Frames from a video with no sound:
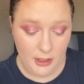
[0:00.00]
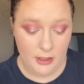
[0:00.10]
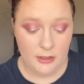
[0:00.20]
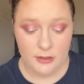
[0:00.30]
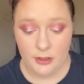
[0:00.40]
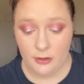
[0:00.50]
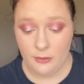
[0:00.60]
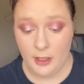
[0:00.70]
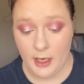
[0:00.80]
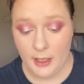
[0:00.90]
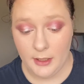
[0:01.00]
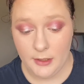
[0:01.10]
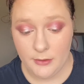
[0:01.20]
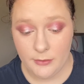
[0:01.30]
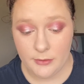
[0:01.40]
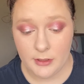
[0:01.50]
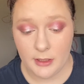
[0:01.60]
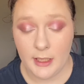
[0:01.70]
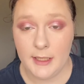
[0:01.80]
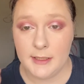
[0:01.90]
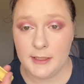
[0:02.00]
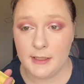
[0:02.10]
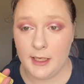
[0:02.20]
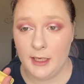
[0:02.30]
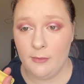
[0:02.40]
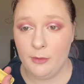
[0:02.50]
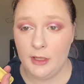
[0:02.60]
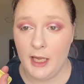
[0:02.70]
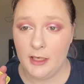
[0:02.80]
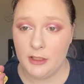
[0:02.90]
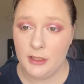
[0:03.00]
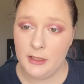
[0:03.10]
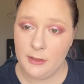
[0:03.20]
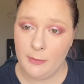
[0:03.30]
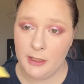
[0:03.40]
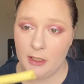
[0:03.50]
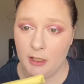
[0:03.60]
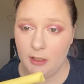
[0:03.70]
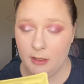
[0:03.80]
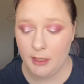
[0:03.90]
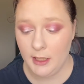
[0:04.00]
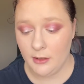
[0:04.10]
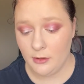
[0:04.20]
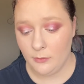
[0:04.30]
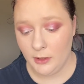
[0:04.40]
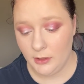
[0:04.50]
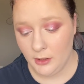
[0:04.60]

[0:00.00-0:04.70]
So I use the Lights Camera Lashes by Tarte, the yellow one.